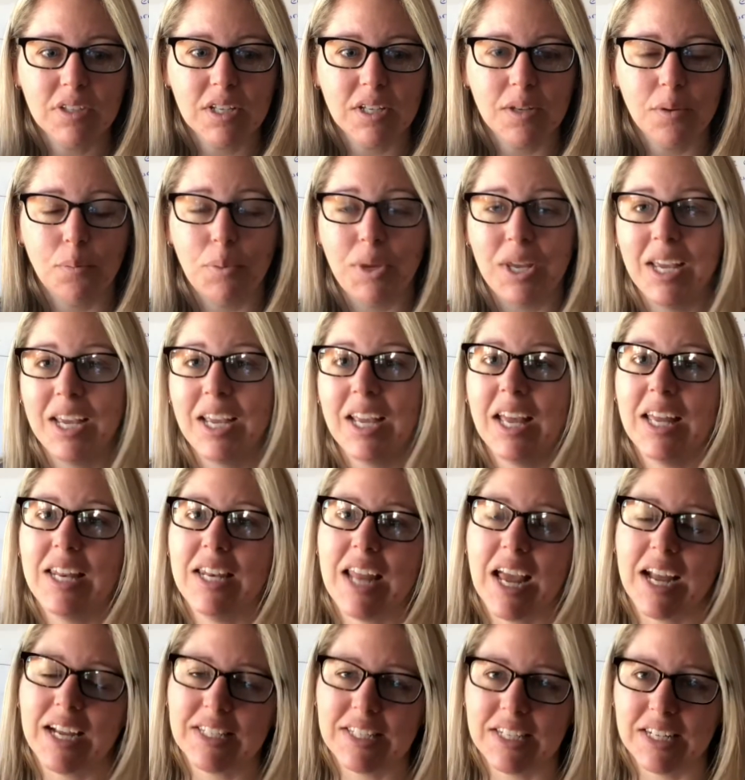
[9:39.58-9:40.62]
being
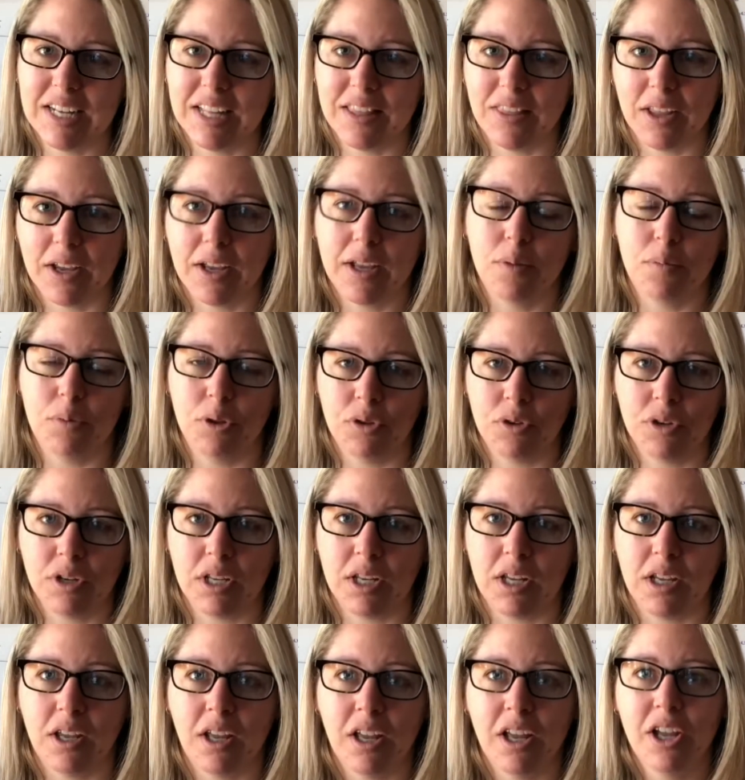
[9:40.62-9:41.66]
connected in the community,